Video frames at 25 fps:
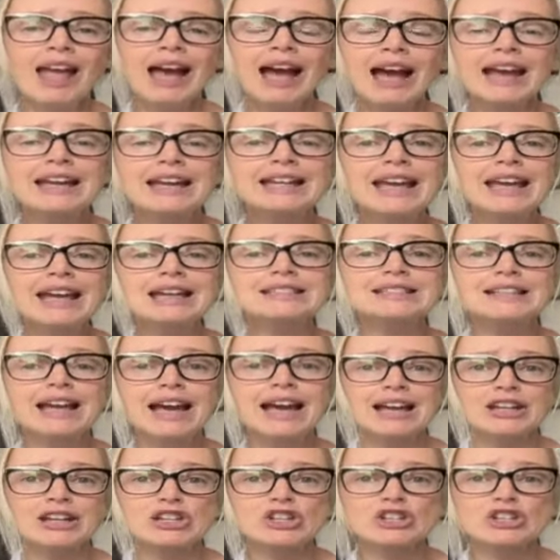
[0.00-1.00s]
I can't
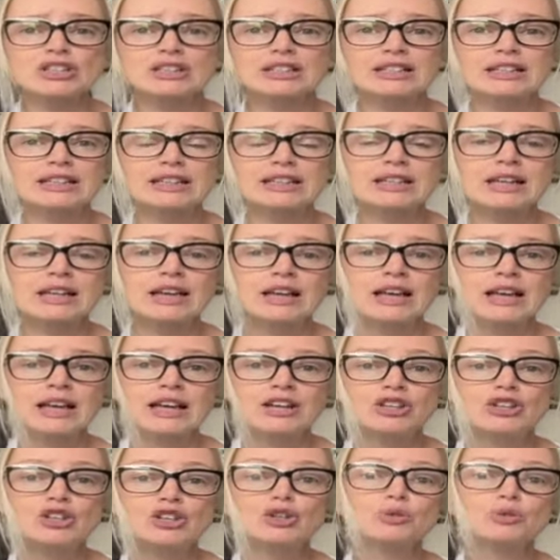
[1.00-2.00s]
actually
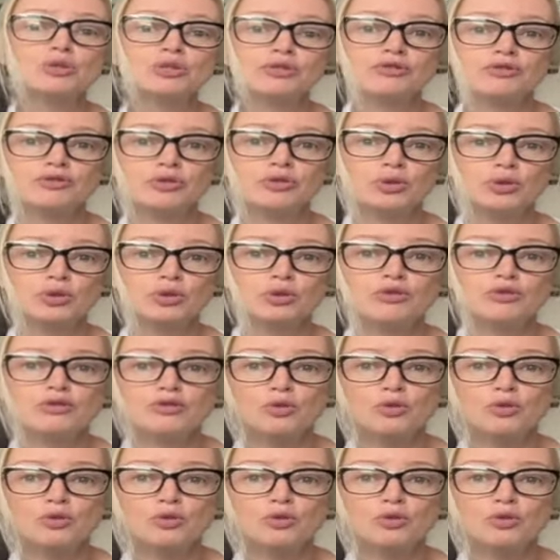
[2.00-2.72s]
use the food